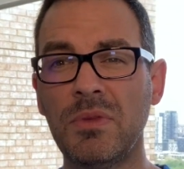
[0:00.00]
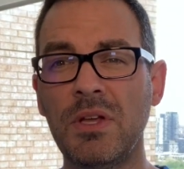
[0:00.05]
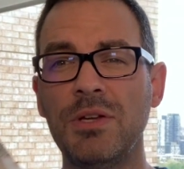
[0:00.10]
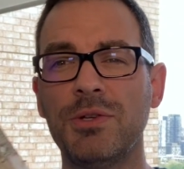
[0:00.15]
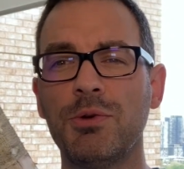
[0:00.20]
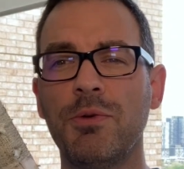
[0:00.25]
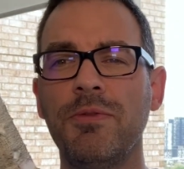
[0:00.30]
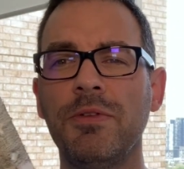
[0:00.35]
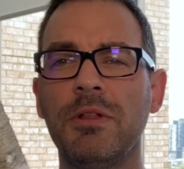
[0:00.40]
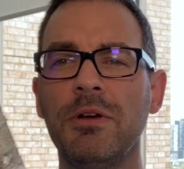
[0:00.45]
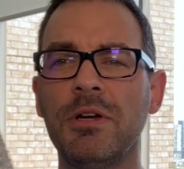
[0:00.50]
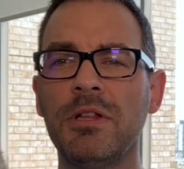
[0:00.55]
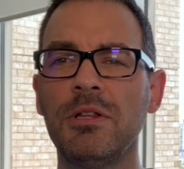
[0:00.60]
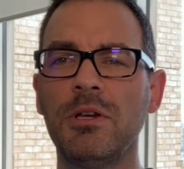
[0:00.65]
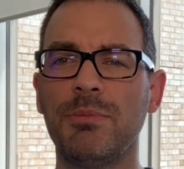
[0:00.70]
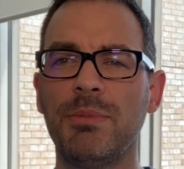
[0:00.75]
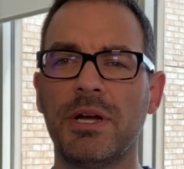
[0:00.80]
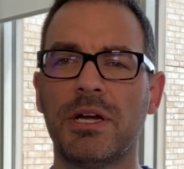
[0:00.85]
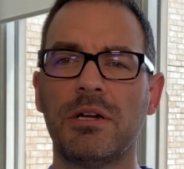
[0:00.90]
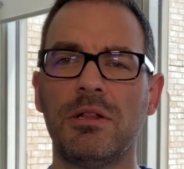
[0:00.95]
So if you look a little
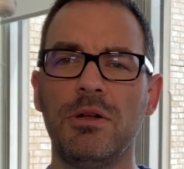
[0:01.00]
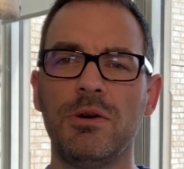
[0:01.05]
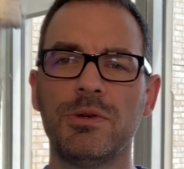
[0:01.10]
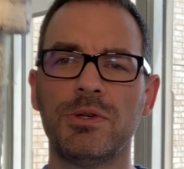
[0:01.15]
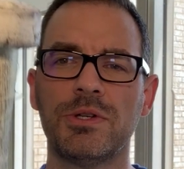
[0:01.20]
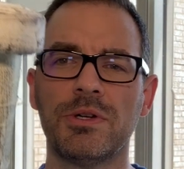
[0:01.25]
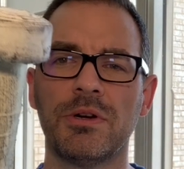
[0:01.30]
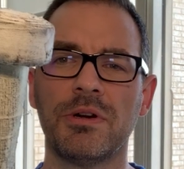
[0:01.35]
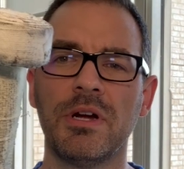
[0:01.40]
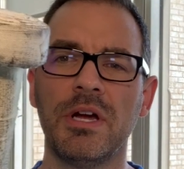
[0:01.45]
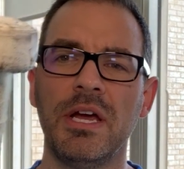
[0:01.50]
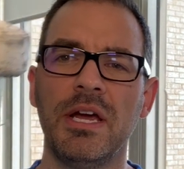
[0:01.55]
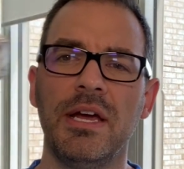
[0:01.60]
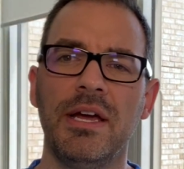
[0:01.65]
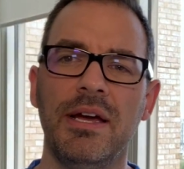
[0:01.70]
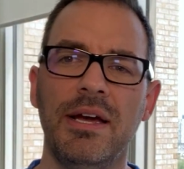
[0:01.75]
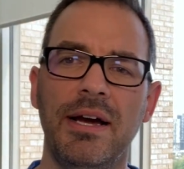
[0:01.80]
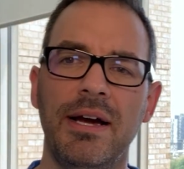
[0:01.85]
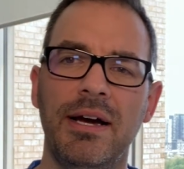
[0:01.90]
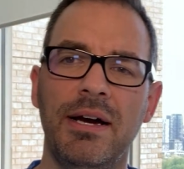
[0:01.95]
bit closer,
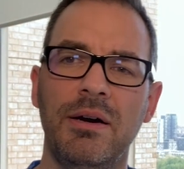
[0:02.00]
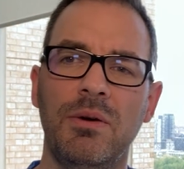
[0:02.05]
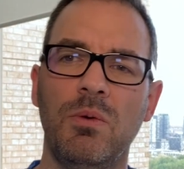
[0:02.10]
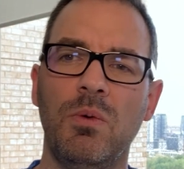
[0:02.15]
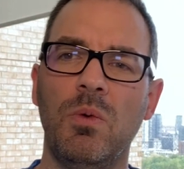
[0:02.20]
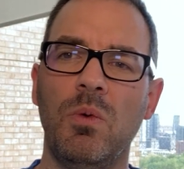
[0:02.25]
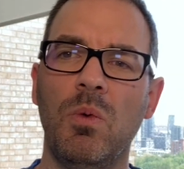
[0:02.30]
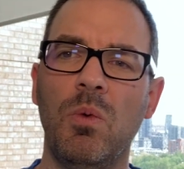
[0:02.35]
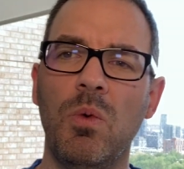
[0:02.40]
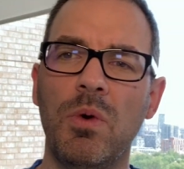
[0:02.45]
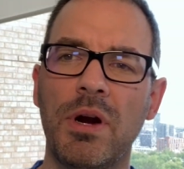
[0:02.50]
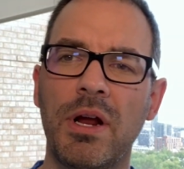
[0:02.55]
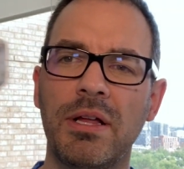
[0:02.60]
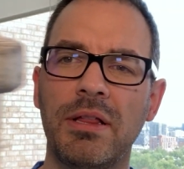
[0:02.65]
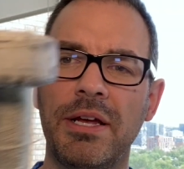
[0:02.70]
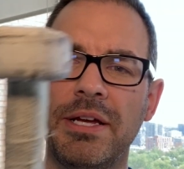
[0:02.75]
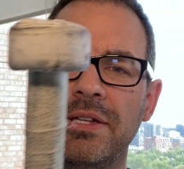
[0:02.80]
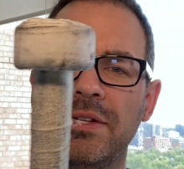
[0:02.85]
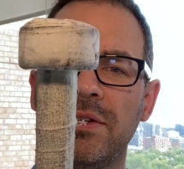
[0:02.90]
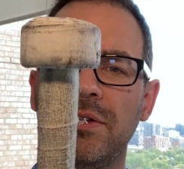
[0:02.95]
what I
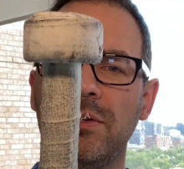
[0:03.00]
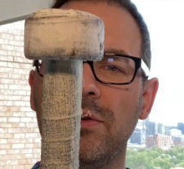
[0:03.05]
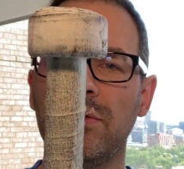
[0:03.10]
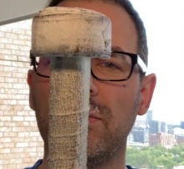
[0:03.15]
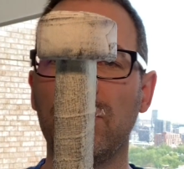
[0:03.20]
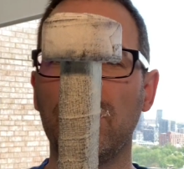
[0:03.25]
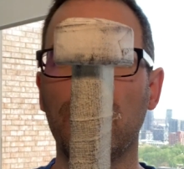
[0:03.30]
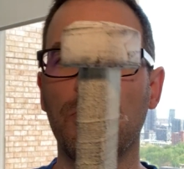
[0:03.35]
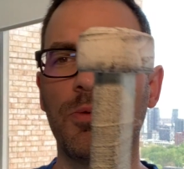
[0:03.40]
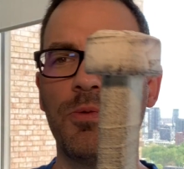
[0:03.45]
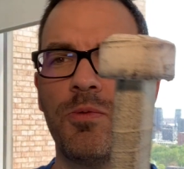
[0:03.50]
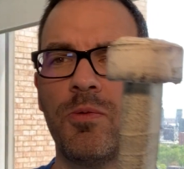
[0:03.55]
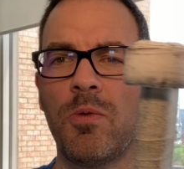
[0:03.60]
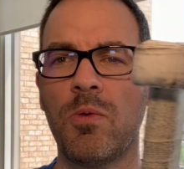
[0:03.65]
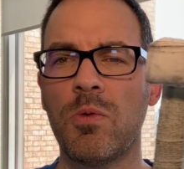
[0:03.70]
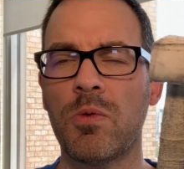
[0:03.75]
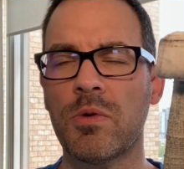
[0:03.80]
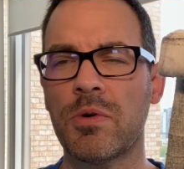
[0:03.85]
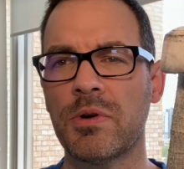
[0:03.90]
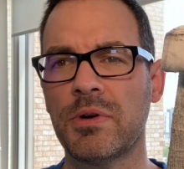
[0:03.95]
like to do
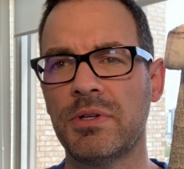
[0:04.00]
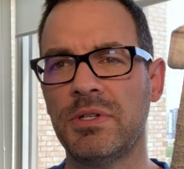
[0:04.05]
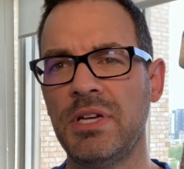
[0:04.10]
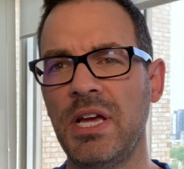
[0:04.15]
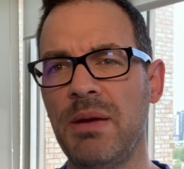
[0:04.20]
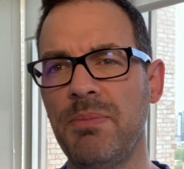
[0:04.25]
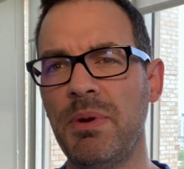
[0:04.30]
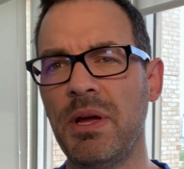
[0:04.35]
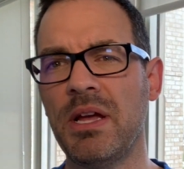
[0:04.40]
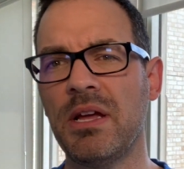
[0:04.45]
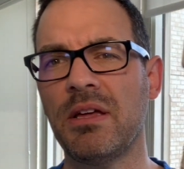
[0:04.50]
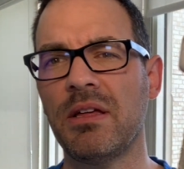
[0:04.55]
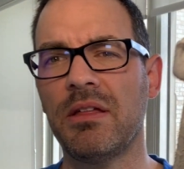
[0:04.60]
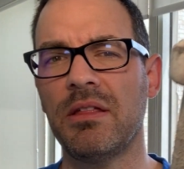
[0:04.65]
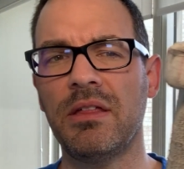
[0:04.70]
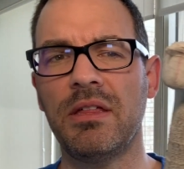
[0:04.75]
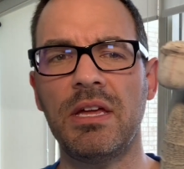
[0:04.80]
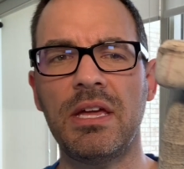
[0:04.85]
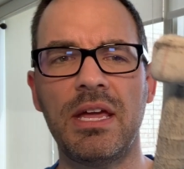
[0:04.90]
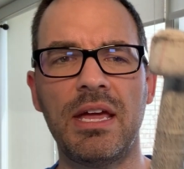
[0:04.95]
for taping
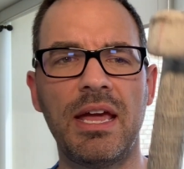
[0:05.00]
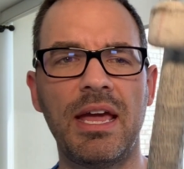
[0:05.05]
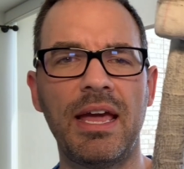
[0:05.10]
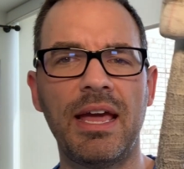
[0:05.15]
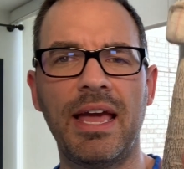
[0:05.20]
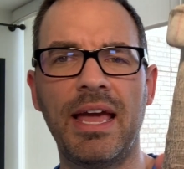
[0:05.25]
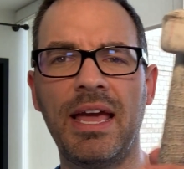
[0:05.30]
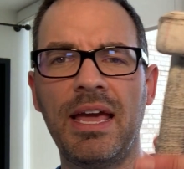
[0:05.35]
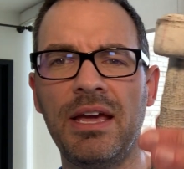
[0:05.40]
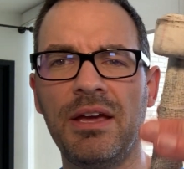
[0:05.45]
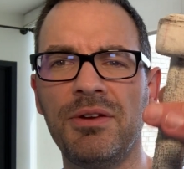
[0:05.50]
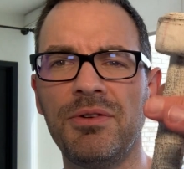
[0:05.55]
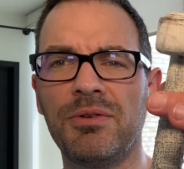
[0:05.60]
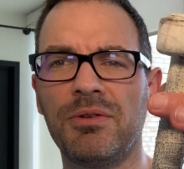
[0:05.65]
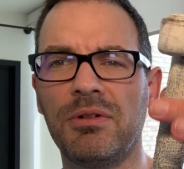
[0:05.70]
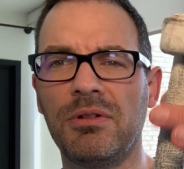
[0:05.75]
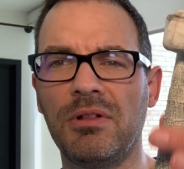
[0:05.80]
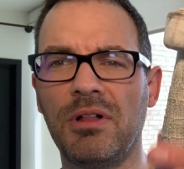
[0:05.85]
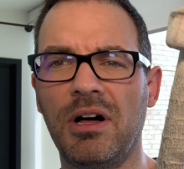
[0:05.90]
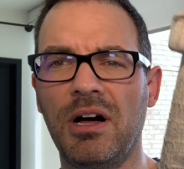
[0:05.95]
the
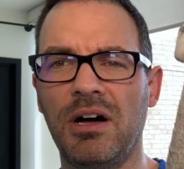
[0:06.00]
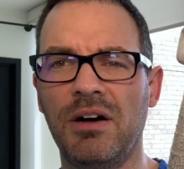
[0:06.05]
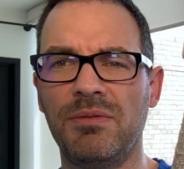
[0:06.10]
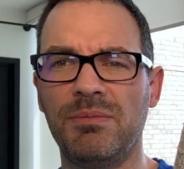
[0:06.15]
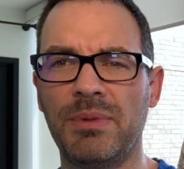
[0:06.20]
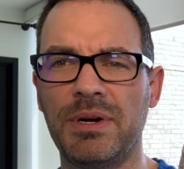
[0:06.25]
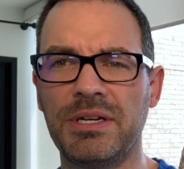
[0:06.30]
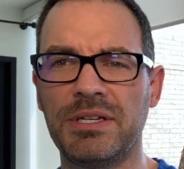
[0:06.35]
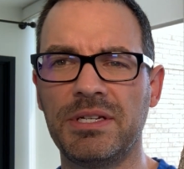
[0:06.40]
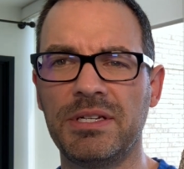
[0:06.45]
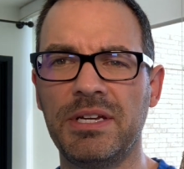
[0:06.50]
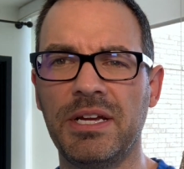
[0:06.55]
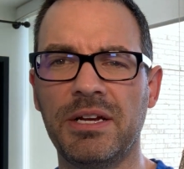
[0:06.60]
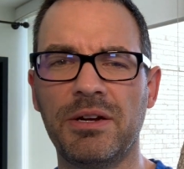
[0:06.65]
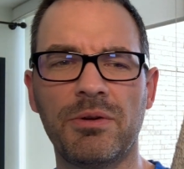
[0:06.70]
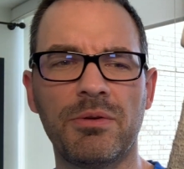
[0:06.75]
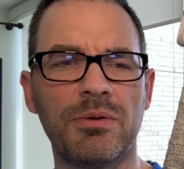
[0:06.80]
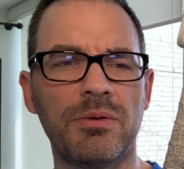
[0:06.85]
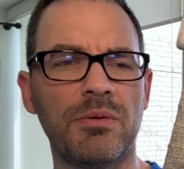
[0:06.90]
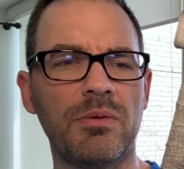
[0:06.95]
handle of my stick
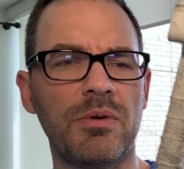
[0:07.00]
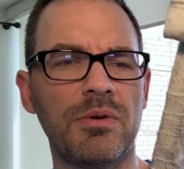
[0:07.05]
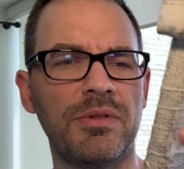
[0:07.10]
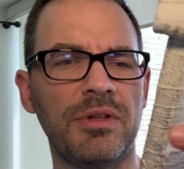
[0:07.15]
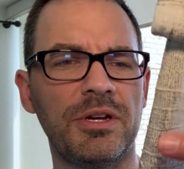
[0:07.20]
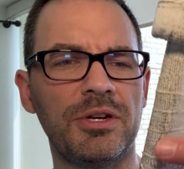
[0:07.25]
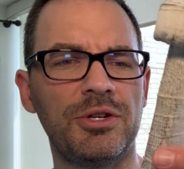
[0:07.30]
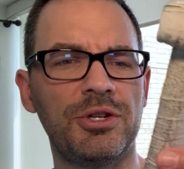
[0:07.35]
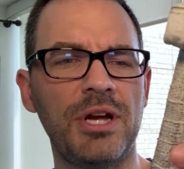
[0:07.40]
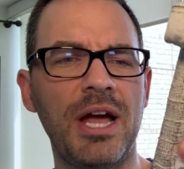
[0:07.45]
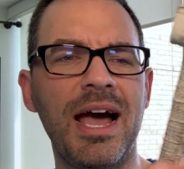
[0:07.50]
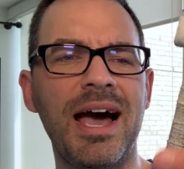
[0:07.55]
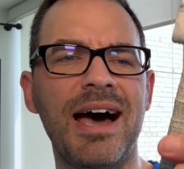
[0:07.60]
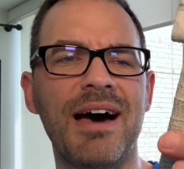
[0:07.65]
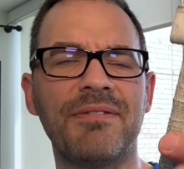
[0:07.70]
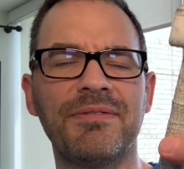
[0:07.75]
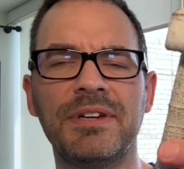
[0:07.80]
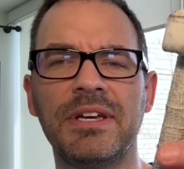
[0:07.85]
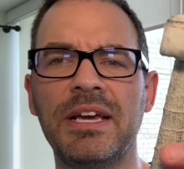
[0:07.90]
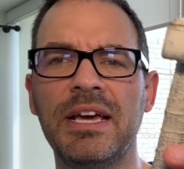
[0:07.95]
or the
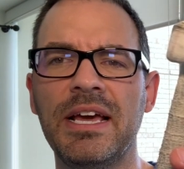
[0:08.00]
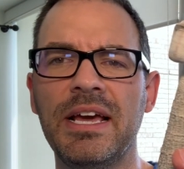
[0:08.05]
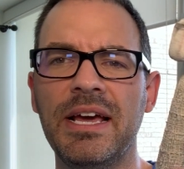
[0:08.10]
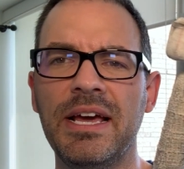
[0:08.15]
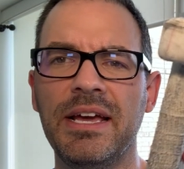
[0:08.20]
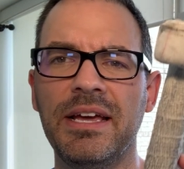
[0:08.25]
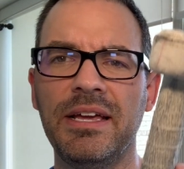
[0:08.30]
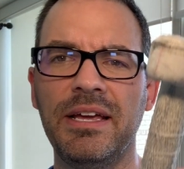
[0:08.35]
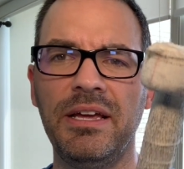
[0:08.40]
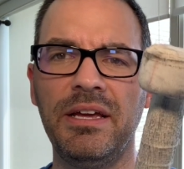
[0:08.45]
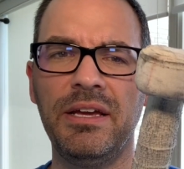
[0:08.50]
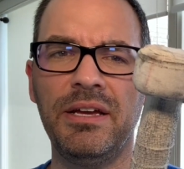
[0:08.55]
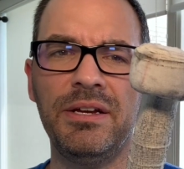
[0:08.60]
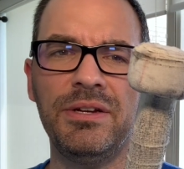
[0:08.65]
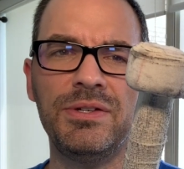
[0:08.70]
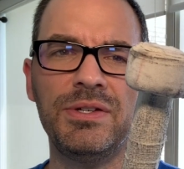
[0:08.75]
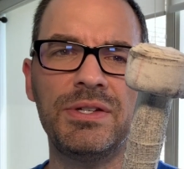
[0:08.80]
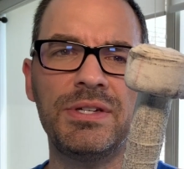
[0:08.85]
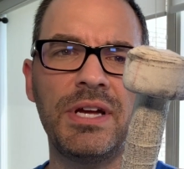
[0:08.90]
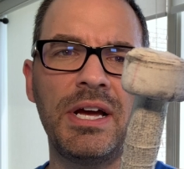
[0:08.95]
shaft
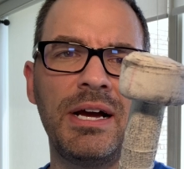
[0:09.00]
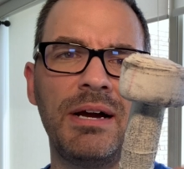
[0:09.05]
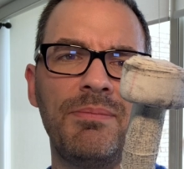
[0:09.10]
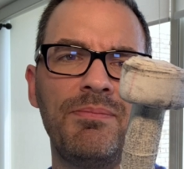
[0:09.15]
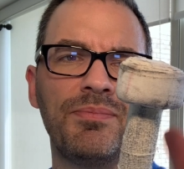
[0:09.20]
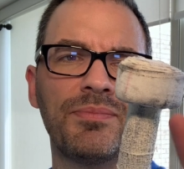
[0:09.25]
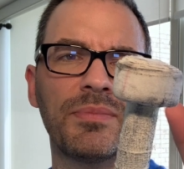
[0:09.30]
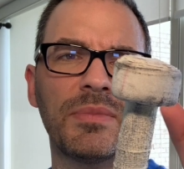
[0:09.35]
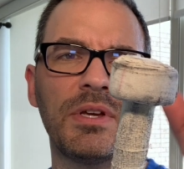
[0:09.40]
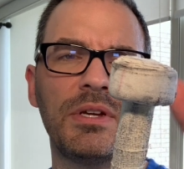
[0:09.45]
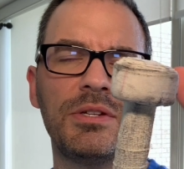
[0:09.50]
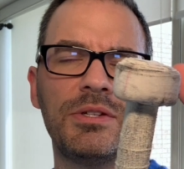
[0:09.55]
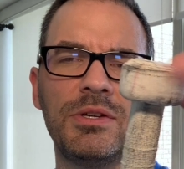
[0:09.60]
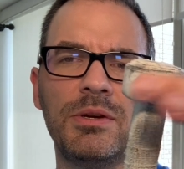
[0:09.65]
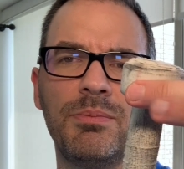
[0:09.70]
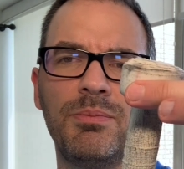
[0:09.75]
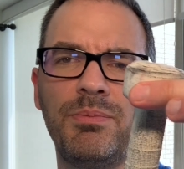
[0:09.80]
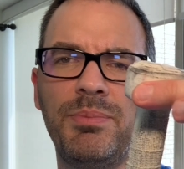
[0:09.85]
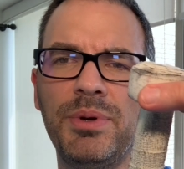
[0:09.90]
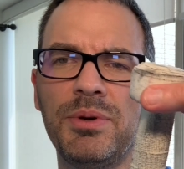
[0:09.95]
is to
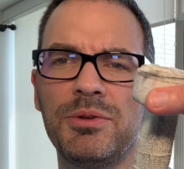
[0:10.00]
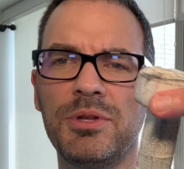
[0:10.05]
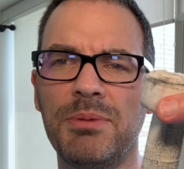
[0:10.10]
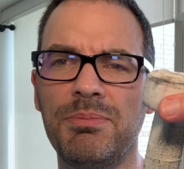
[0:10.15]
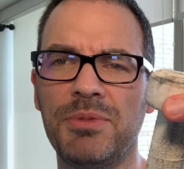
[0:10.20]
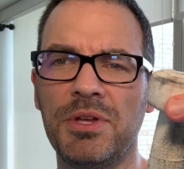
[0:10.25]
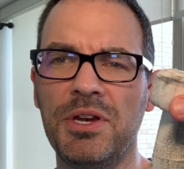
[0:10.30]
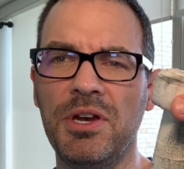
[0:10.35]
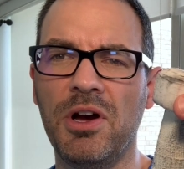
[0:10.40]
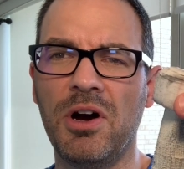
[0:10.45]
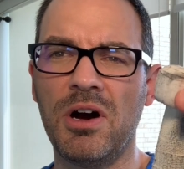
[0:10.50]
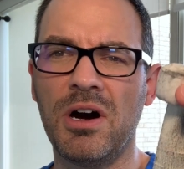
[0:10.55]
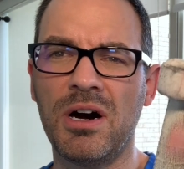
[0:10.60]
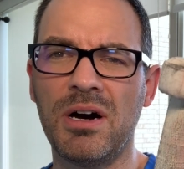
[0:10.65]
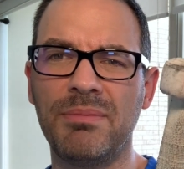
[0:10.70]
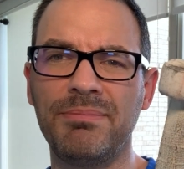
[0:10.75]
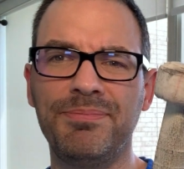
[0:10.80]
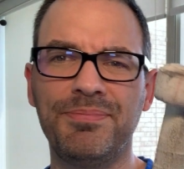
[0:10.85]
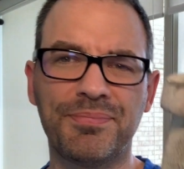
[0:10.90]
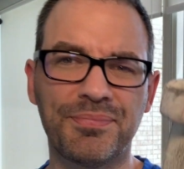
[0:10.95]
build up the
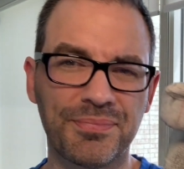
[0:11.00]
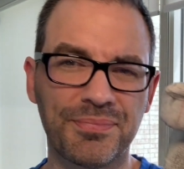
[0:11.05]
knob,